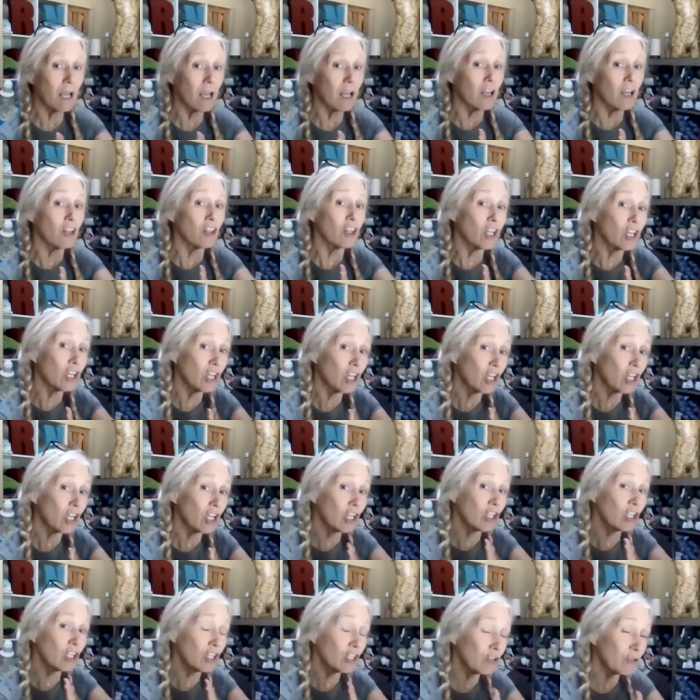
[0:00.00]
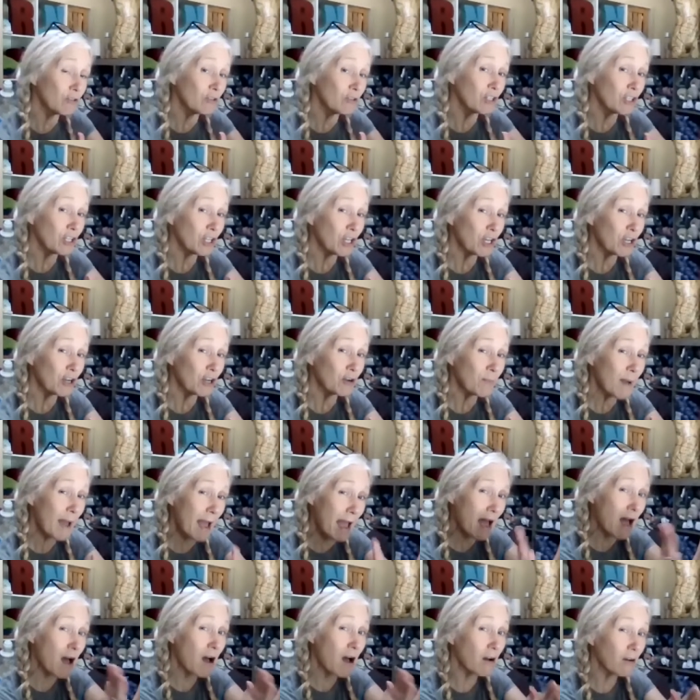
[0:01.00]
the YouTube
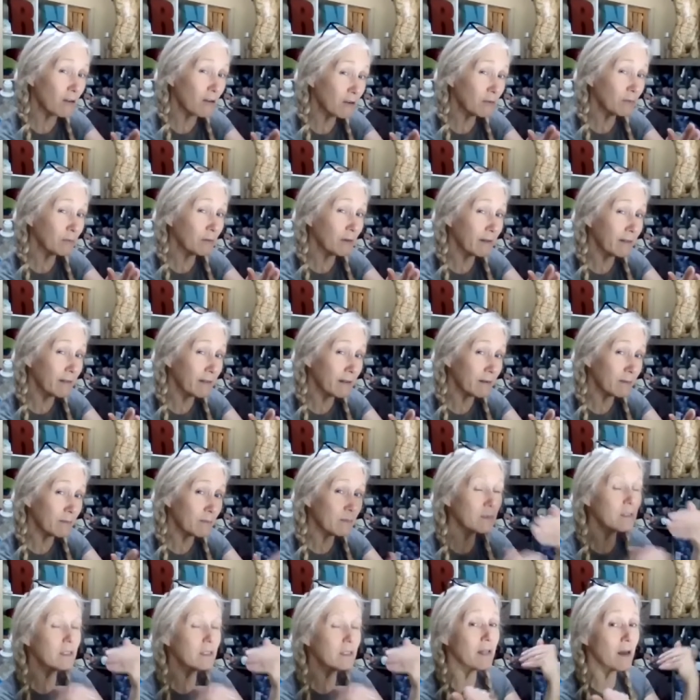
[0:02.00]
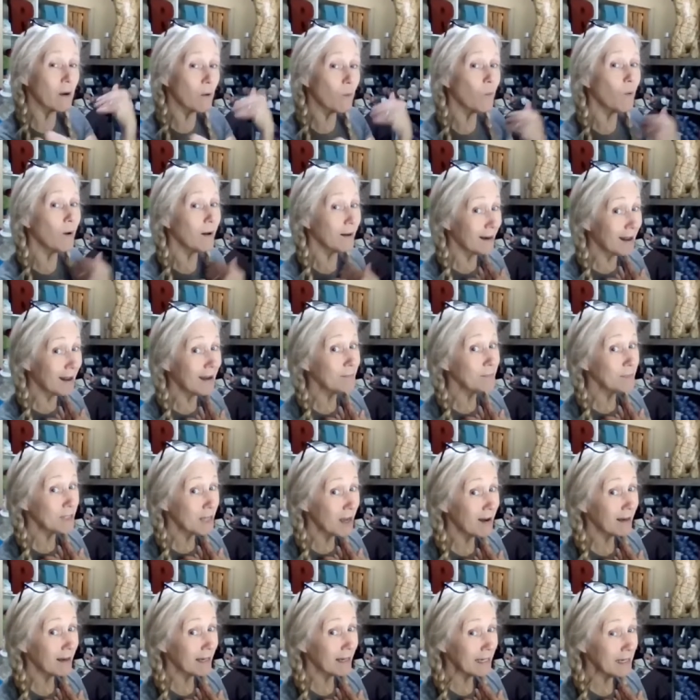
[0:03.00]
algorithms that what I'm
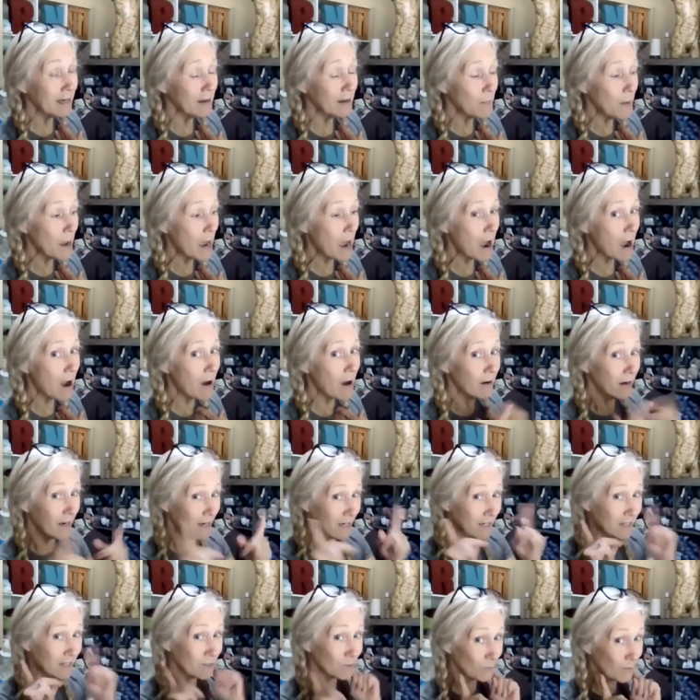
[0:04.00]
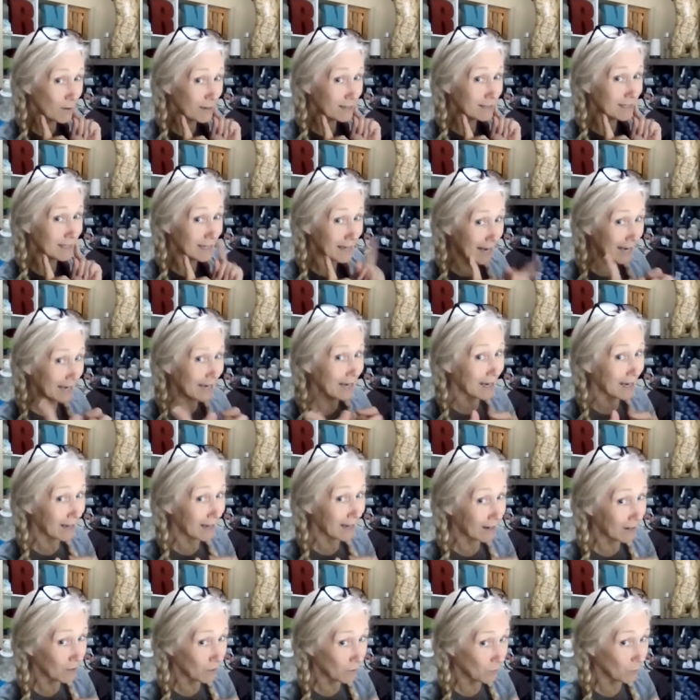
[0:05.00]
talking about is
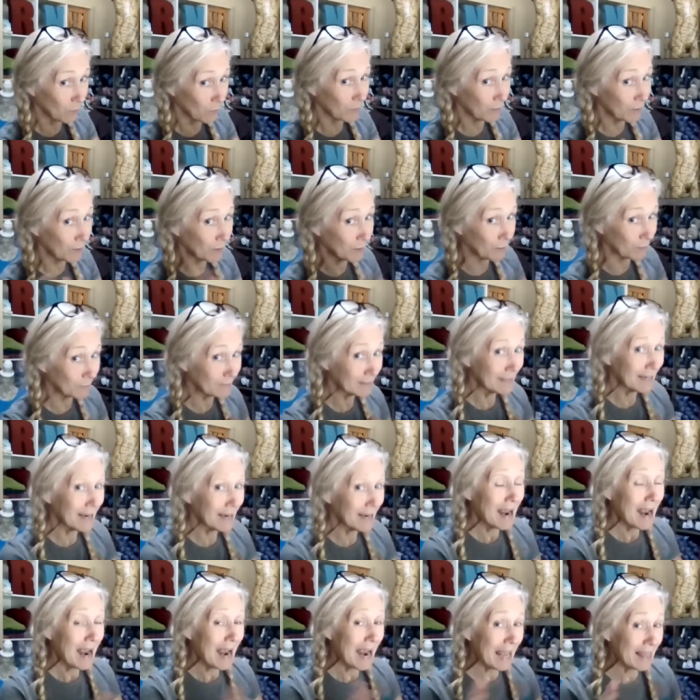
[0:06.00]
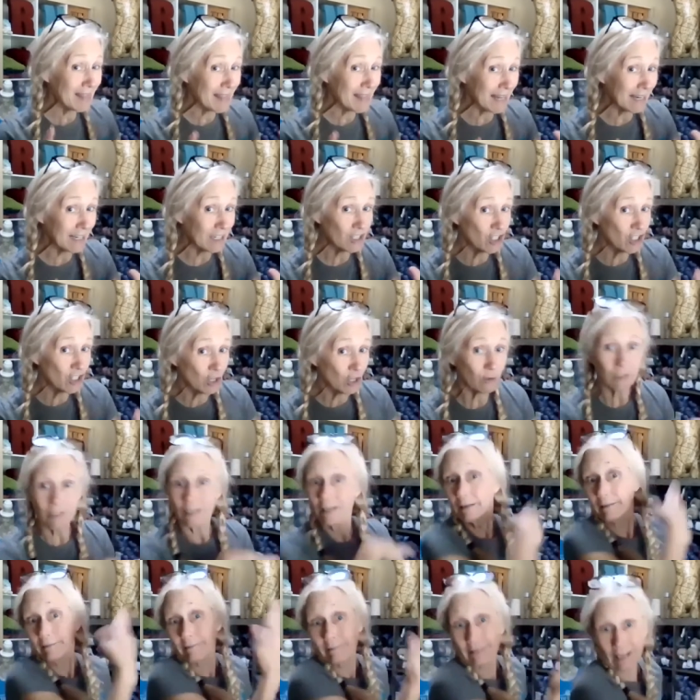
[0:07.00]
resonating with you. And then it shows
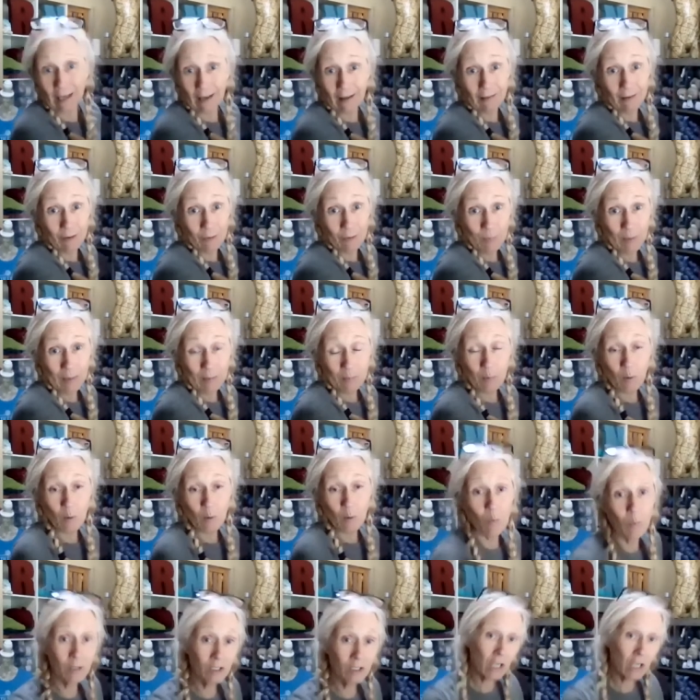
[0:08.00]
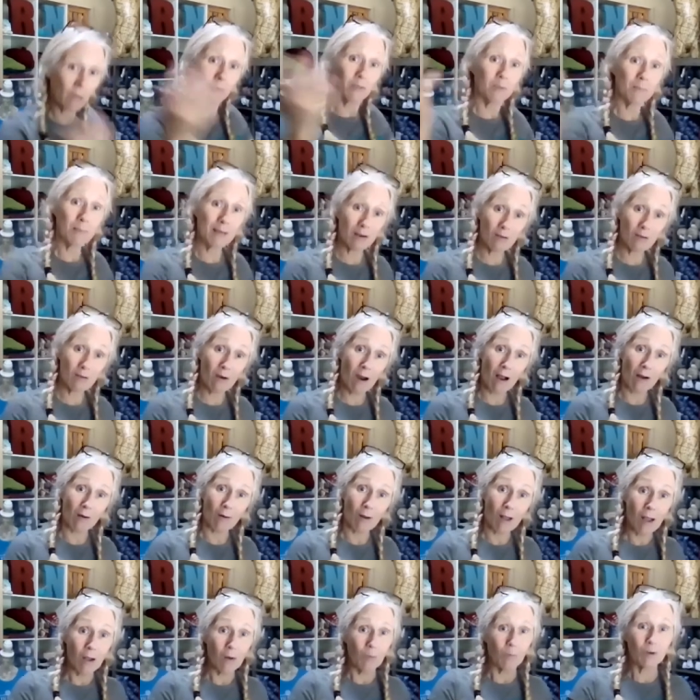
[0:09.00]
it to other people, which helps me grow,
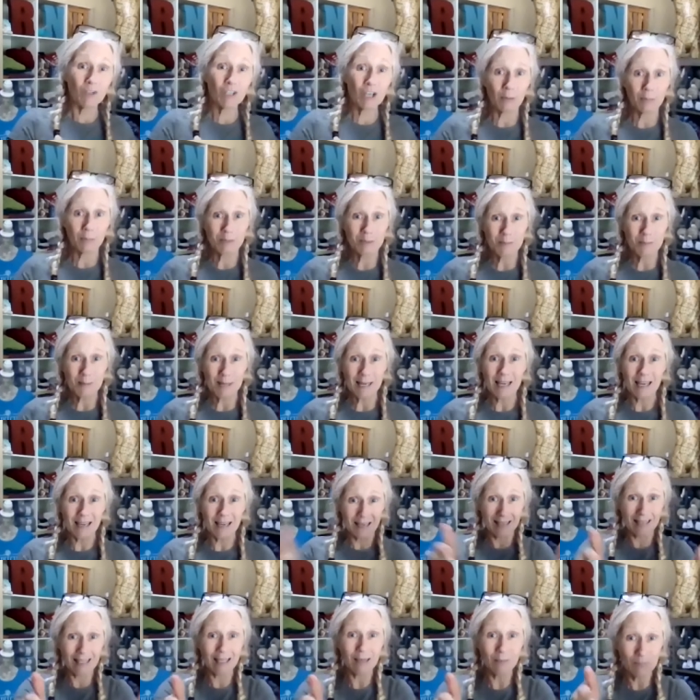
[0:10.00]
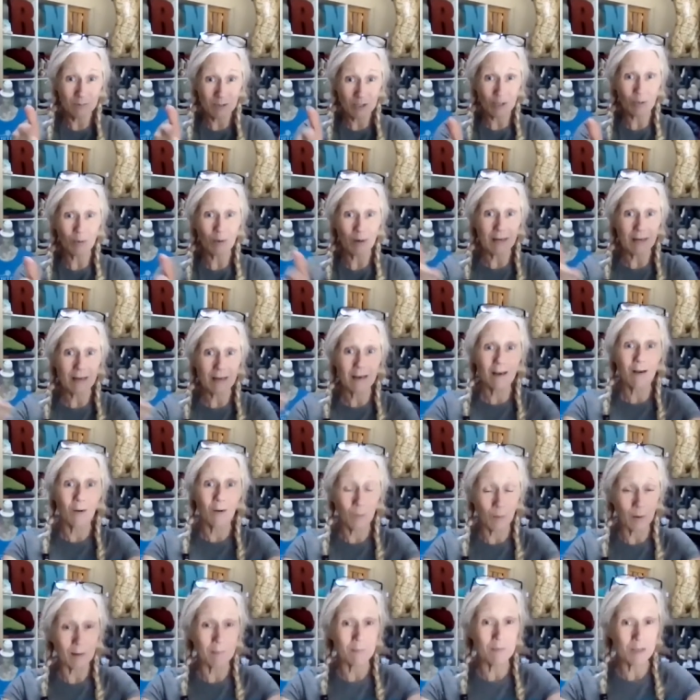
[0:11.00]
which helps me keep doing
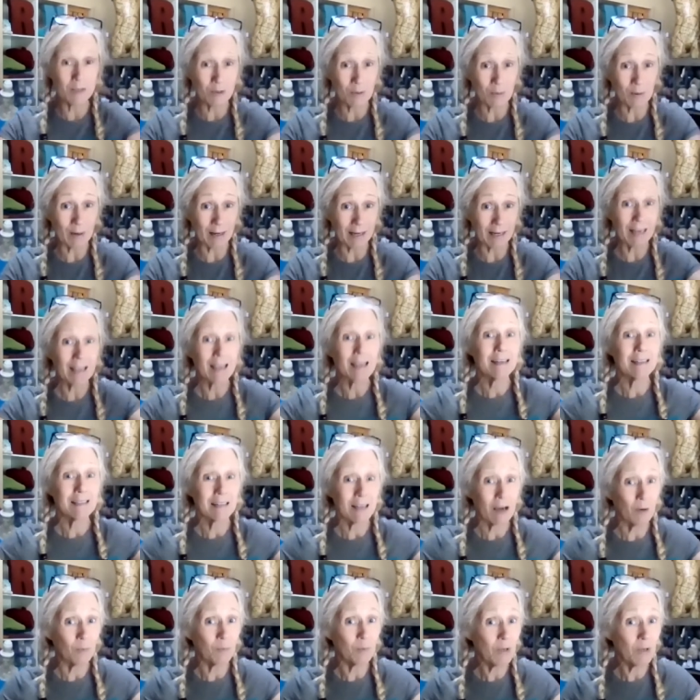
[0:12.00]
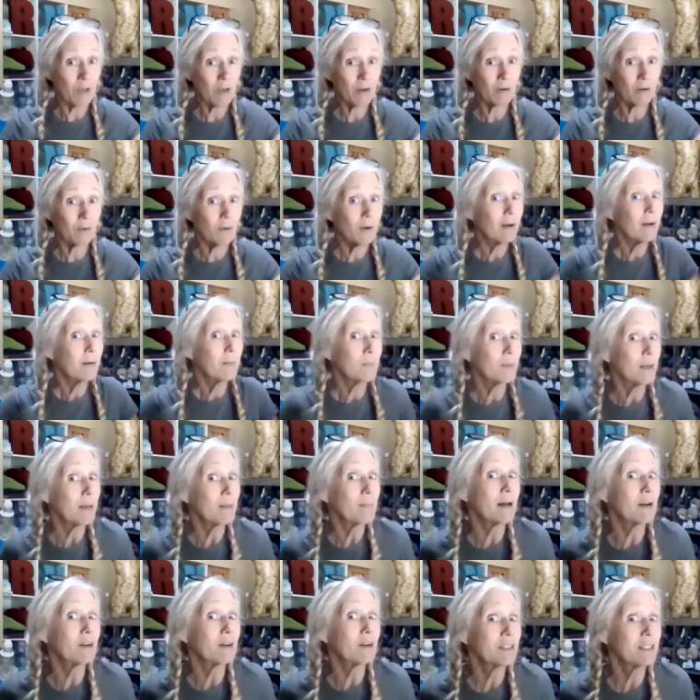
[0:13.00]
what I'm doing to help you be a
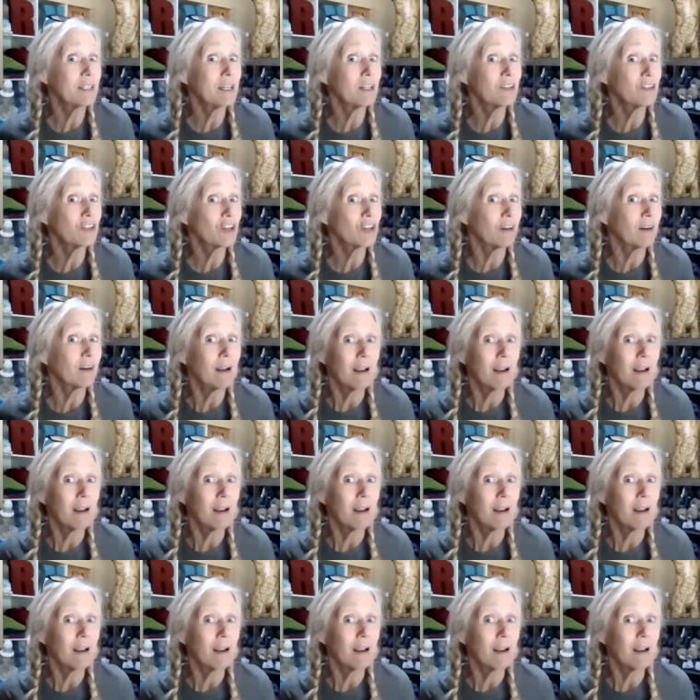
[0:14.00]
better stitcher.